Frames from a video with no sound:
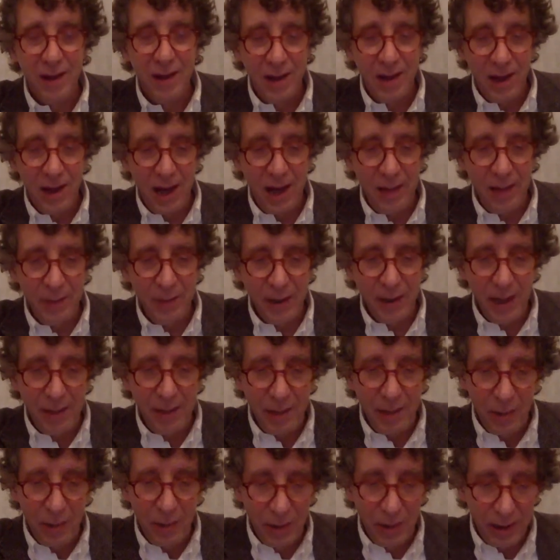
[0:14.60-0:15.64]
I began
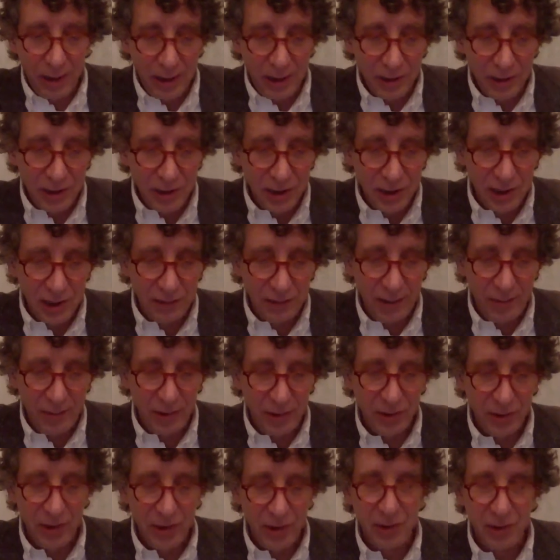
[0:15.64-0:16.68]
my work on cystic
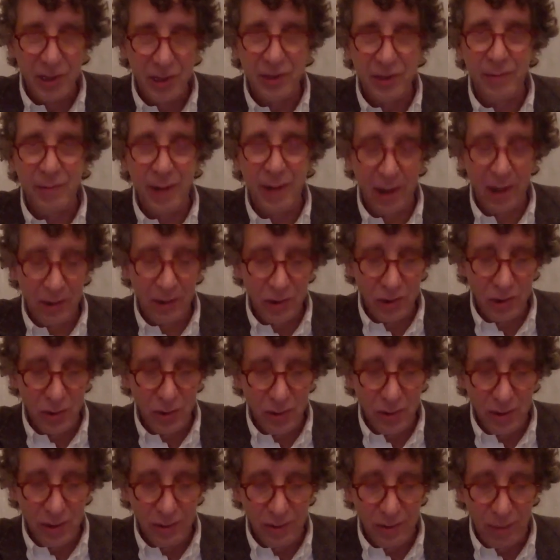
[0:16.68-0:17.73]
fibrosis as a medical
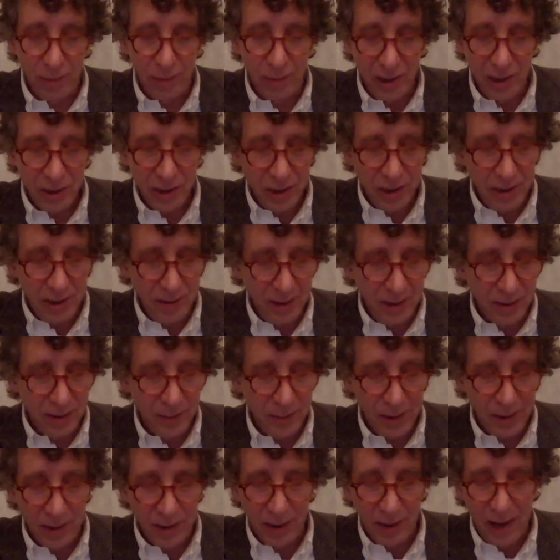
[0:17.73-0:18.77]
student in Boston. I
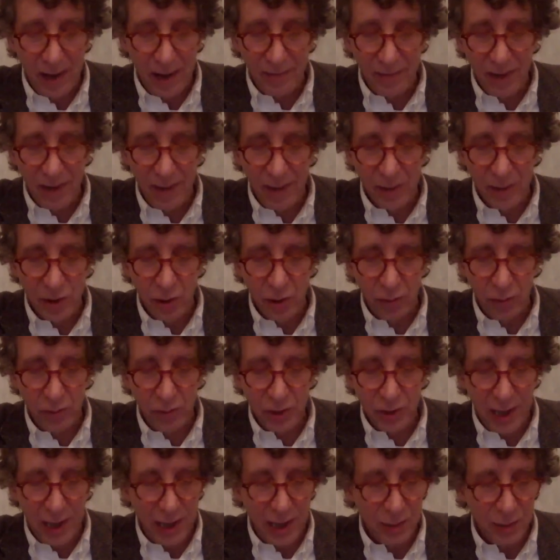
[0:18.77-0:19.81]
spent a lot of time at
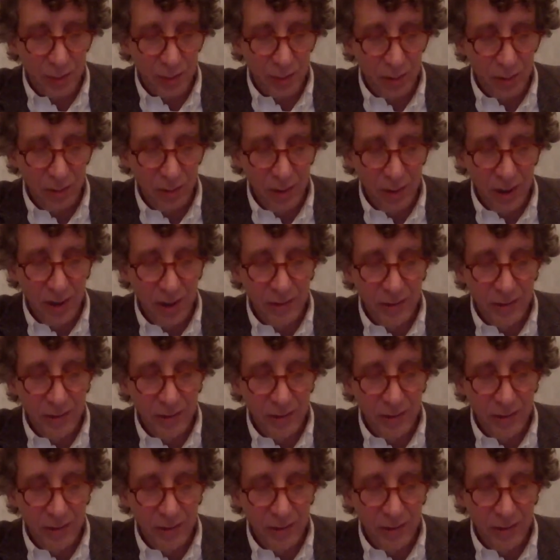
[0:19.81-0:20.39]
Children's Hospital.